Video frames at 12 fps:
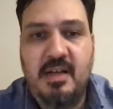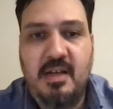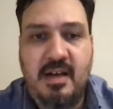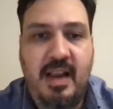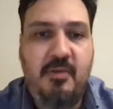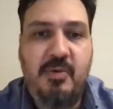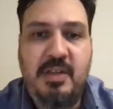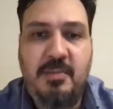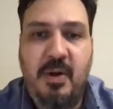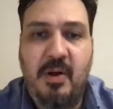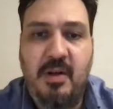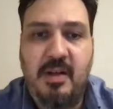click
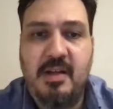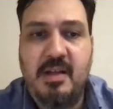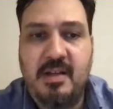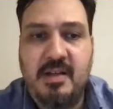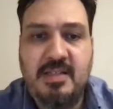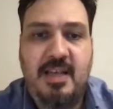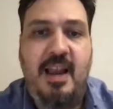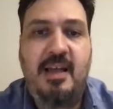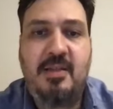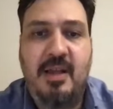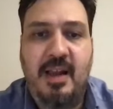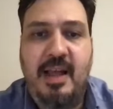redeploy, select
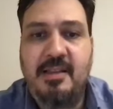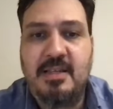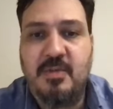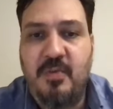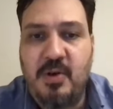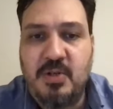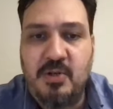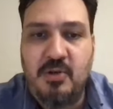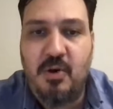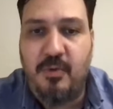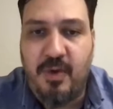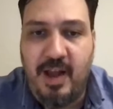the latest version
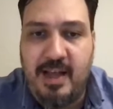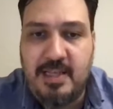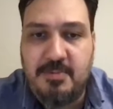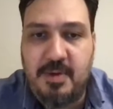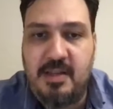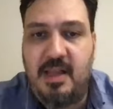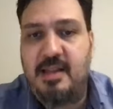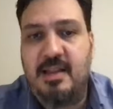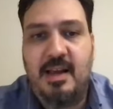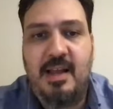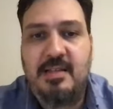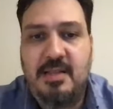of Lightspeed and the
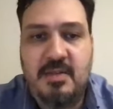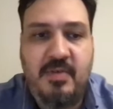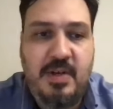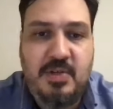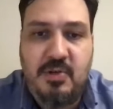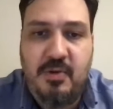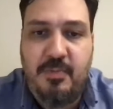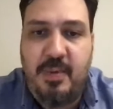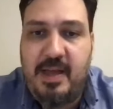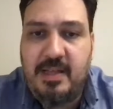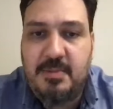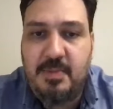latest version of
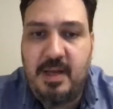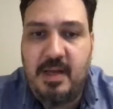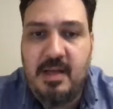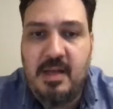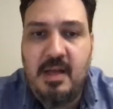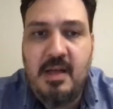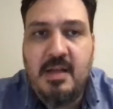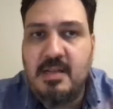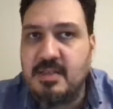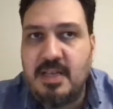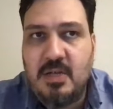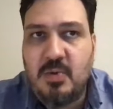PHP,
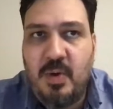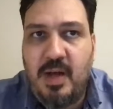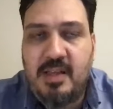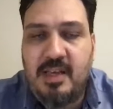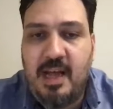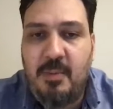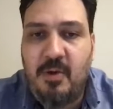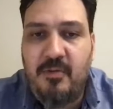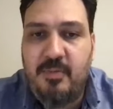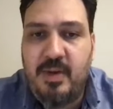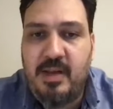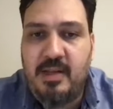just wait a couple of
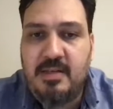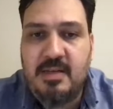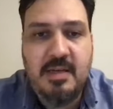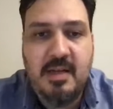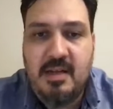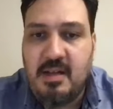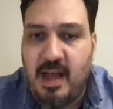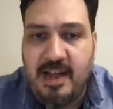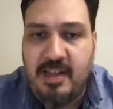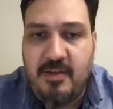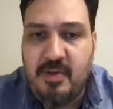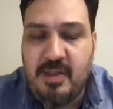minutes, and
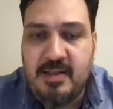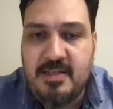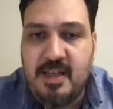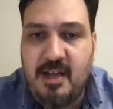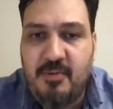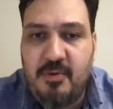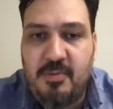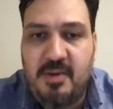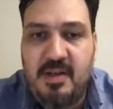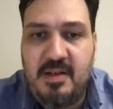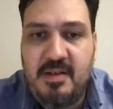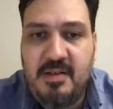everything is done for me.